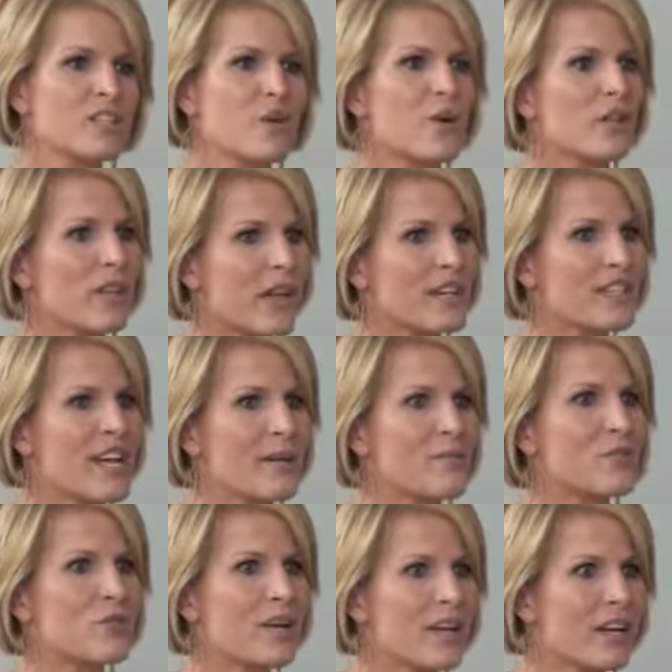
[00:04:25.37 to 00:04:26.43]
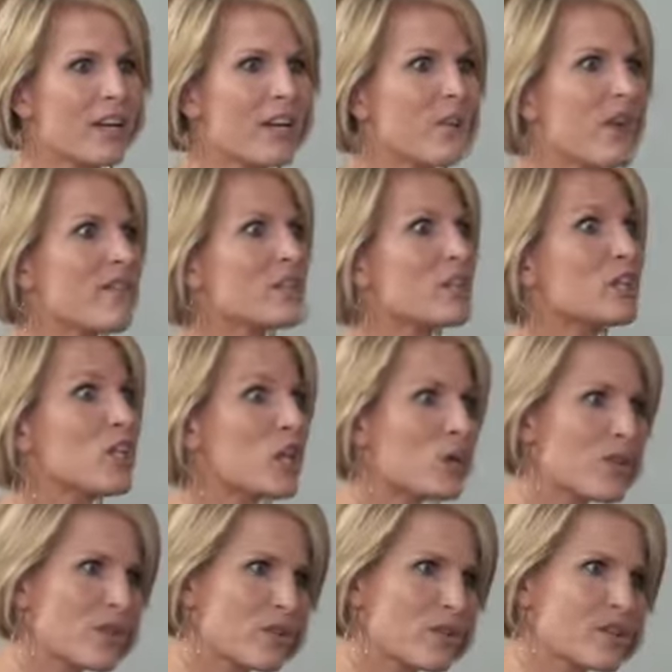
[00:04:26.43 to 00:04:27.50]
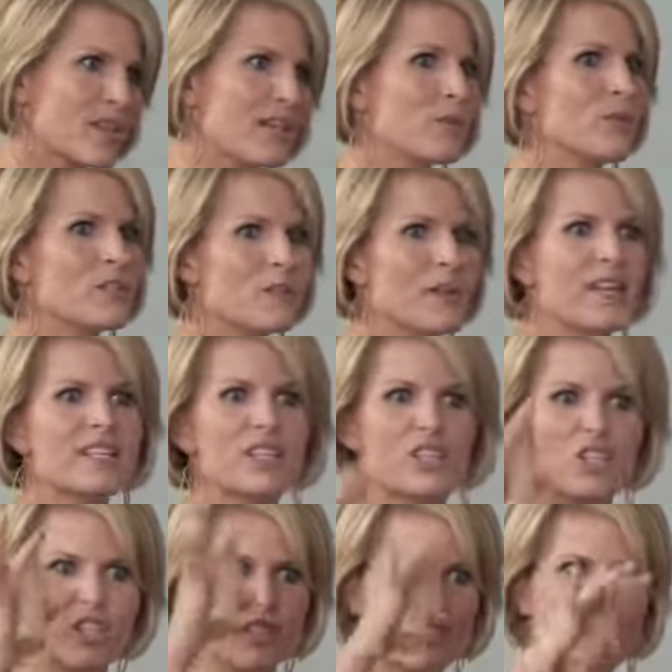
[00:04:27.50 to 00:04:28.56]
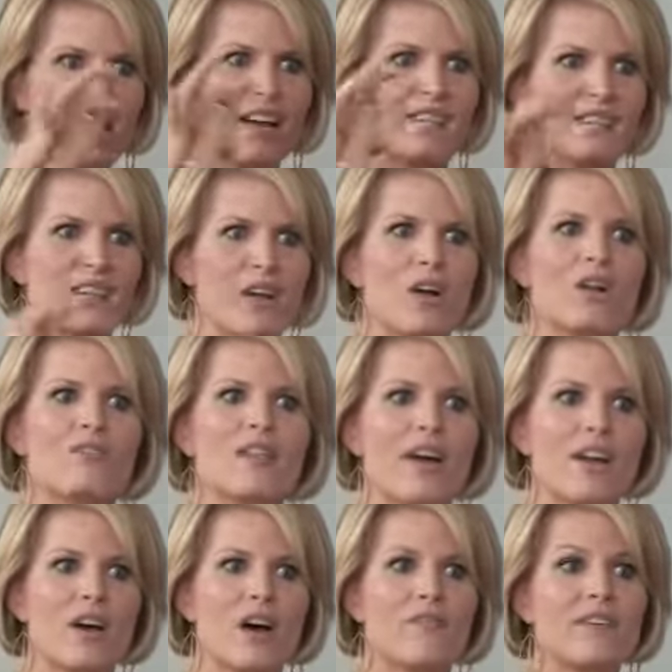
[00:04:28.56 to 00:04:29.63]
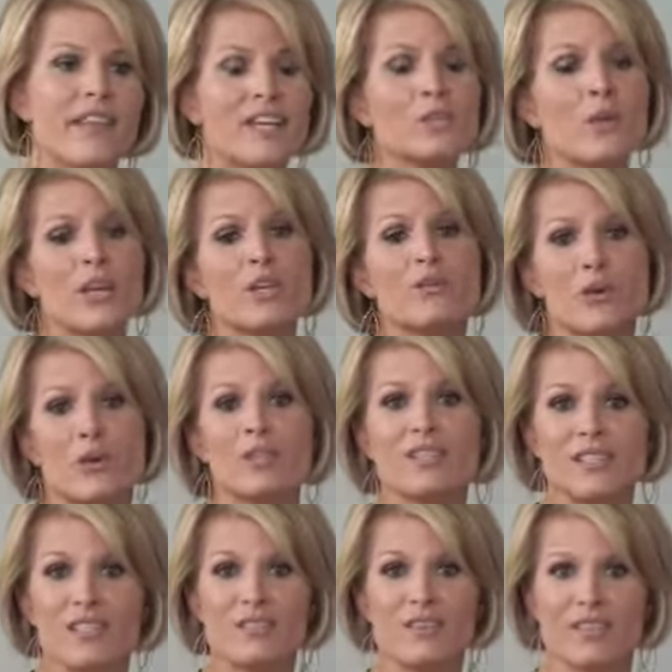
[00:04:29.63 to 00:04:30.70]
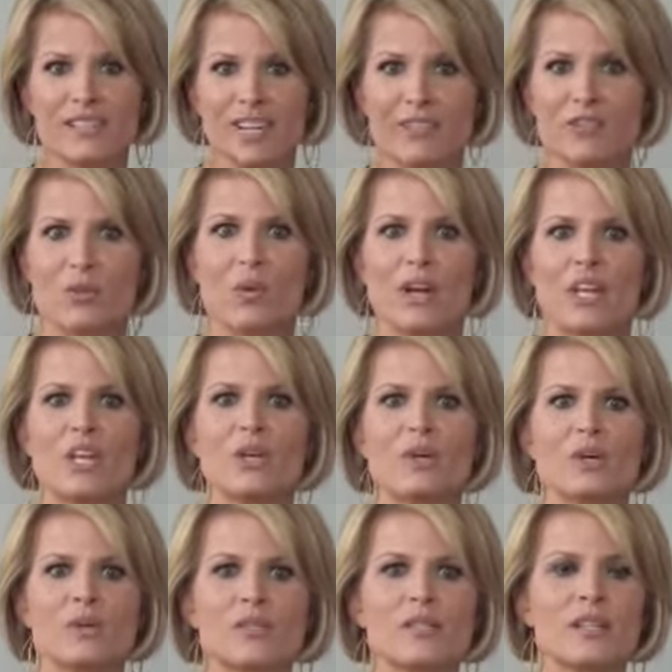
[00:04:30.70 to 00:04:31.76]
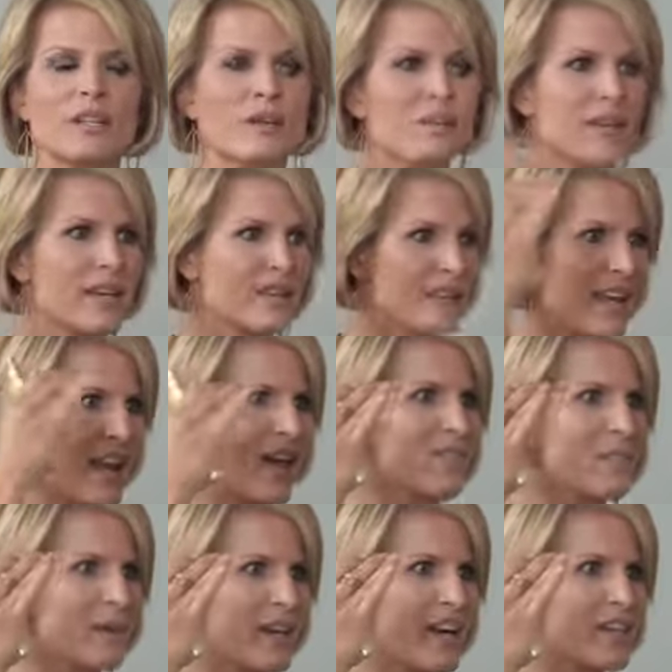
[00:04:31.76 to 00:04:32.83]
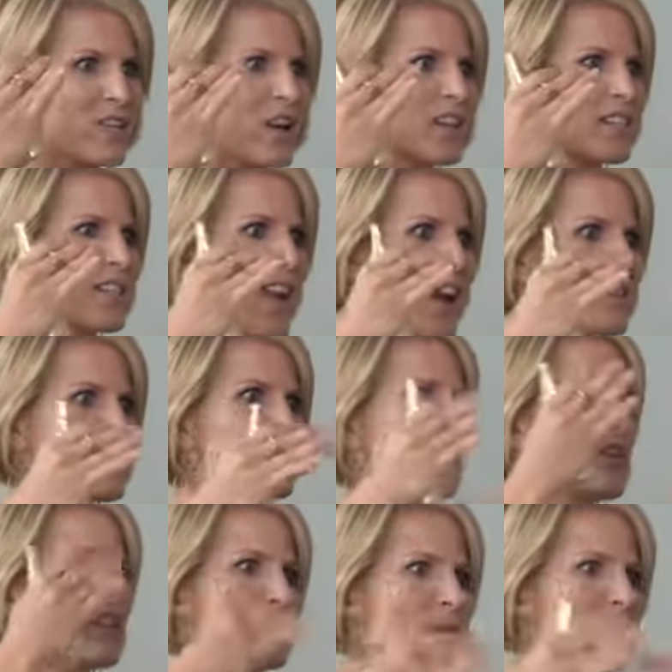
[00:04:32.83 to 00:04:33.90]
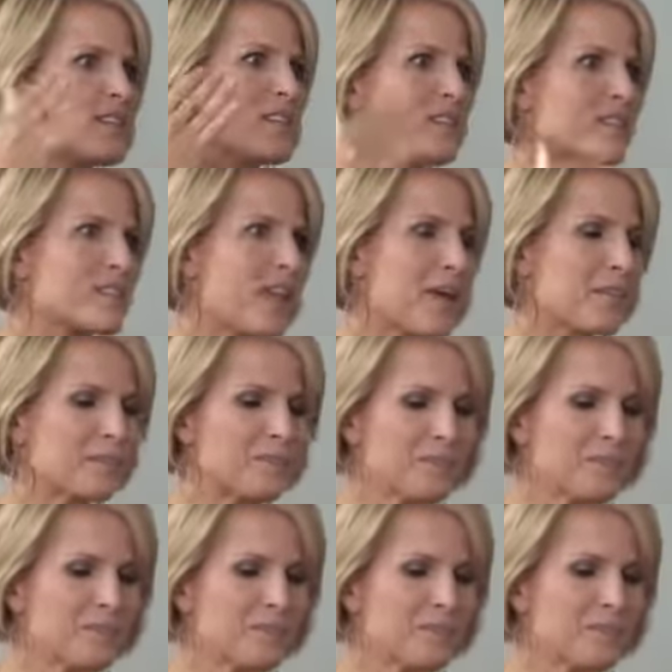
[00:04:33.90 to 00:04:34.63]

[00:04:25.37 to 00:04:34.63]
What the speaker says: So a lot of times you hear, you have a glow to your skin. Well, it's because it's just sloughed all of that off. And that's why you notice a difference after one use, because that alpha beta hydroxy acid is what it's doing to the skin.